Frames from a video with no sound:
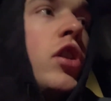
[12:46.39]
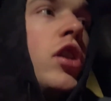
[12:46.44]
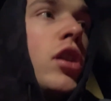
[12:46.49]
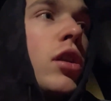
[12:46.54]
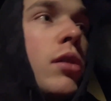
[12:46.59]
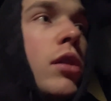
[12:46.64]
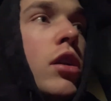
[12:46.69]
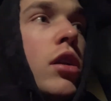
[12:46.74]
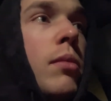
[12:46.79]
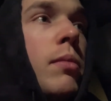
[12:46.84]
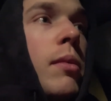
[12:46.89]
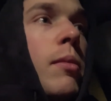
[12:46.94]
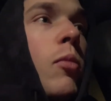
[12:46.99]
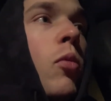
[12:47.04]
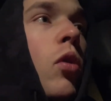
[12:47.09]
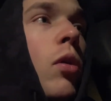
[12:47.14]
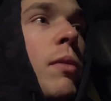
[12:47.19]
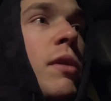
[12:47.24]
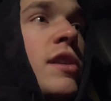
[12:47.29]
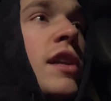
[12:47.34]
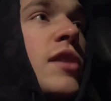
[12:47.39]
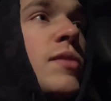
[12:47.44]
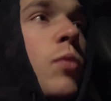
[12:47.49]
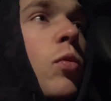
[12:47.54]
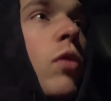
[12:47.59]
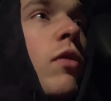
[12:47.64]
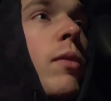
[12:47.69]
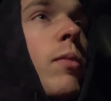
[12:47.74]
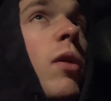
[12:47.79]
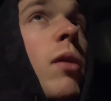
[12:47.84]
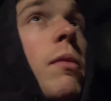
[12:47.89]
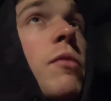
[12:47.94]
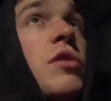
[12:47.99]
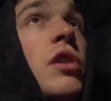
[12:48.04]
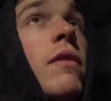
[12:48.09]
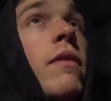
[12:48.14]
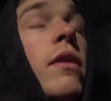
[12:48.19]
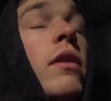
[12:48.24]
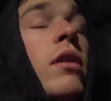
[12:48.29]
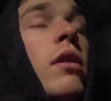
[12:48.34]
little bit more, because that's more the purpose
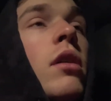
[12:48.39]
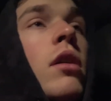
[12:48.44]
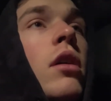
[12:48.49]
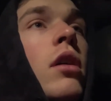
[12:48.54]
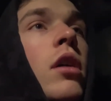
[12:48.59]
of it.